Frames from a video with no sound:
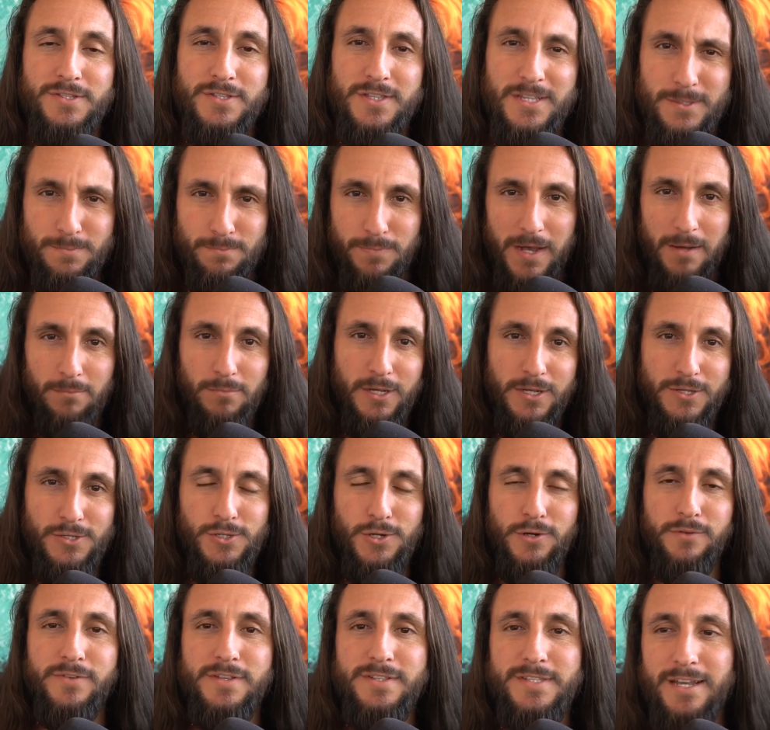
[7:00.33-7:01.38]
these public
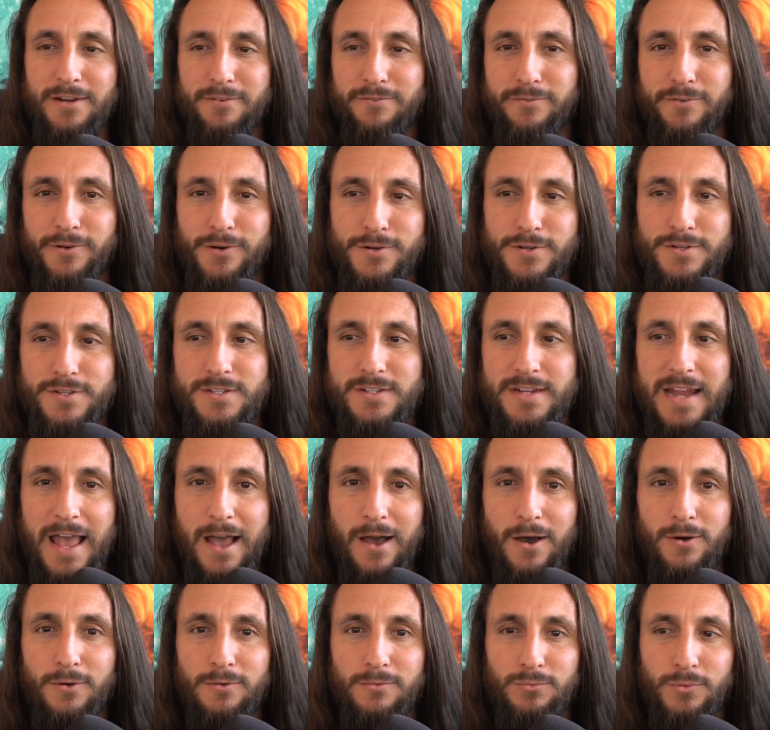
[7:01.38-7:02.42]
servants at first
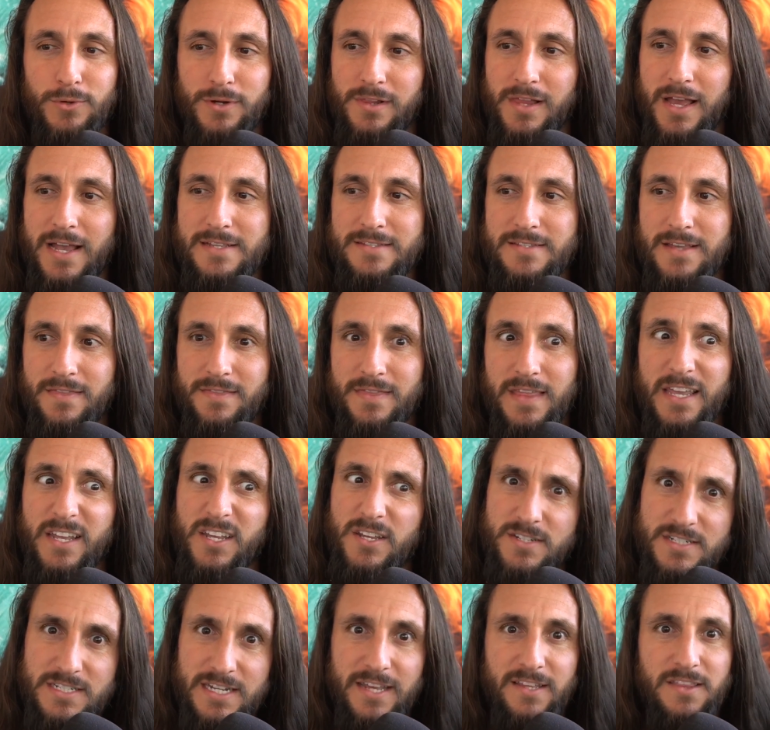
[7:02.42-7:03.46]
now realize that they
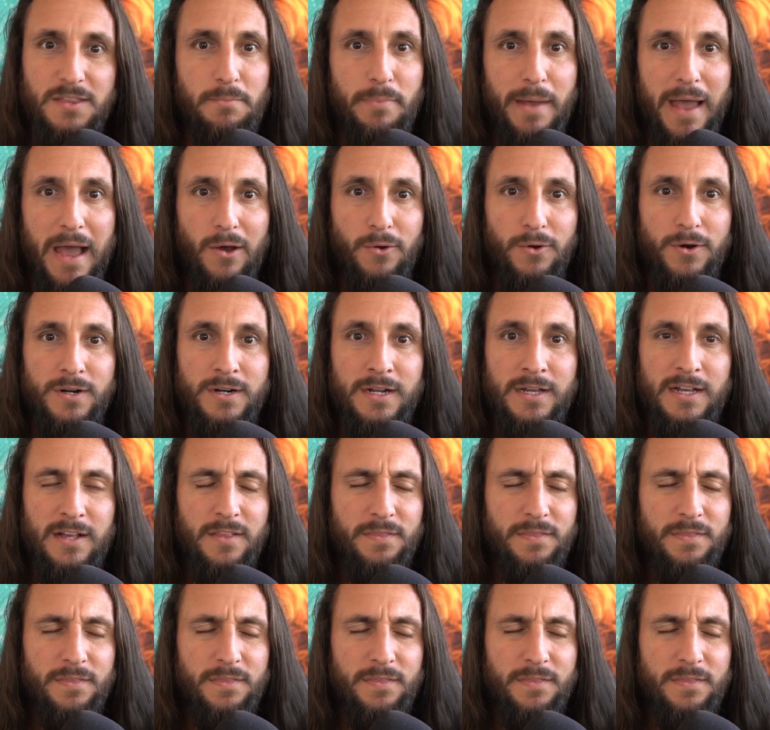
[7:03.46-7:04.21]
could take the power,